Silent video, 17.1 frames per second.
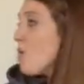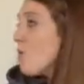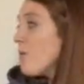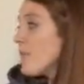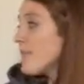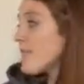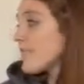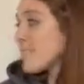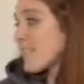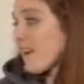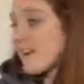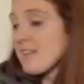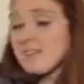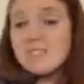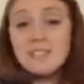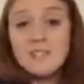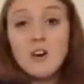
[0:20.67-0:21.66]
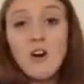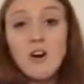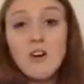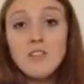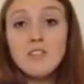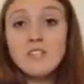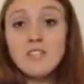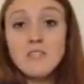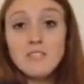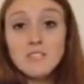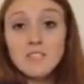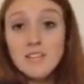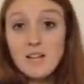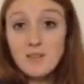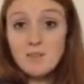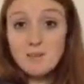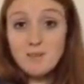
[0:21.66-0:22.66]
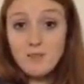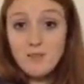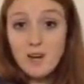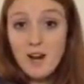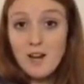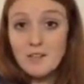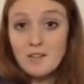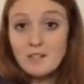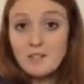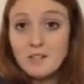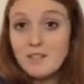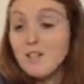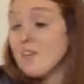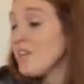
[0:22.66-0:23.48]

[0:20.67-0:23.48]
we discussed all the different types of rocks.